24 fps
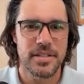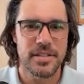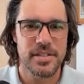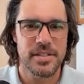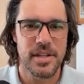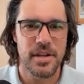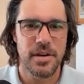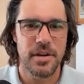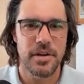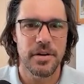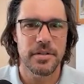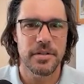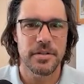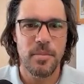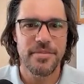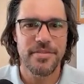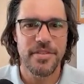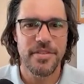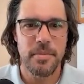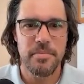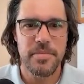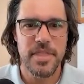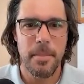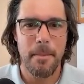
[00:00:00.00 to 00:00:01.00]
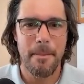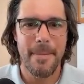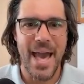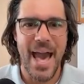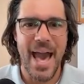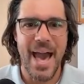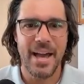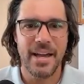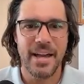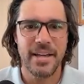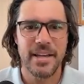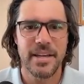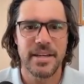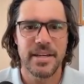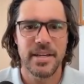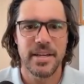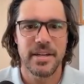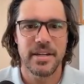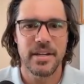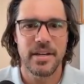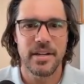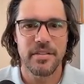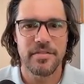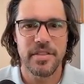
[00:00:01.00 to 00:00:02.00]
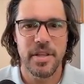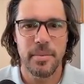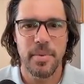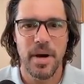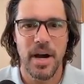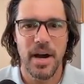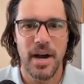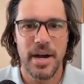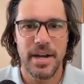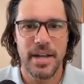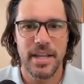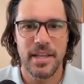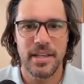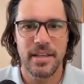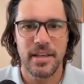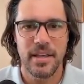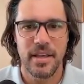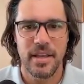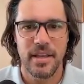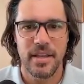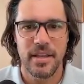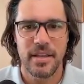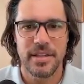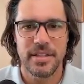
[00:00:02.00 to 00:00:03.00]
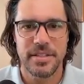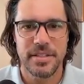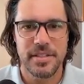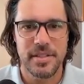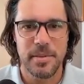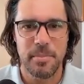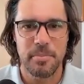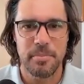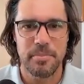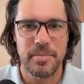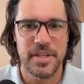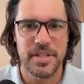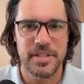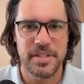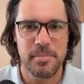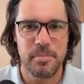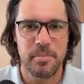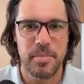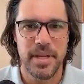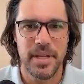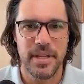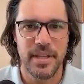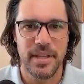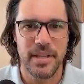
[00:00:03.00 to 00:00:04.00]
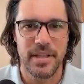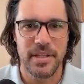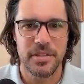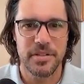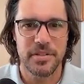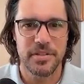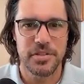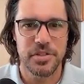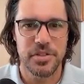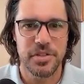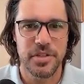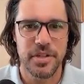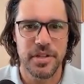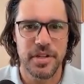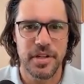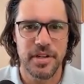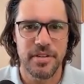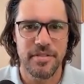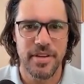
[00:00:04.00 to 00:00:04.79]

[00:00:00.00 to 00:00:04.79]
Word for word: so from the back of the body, it's this big, huge nerve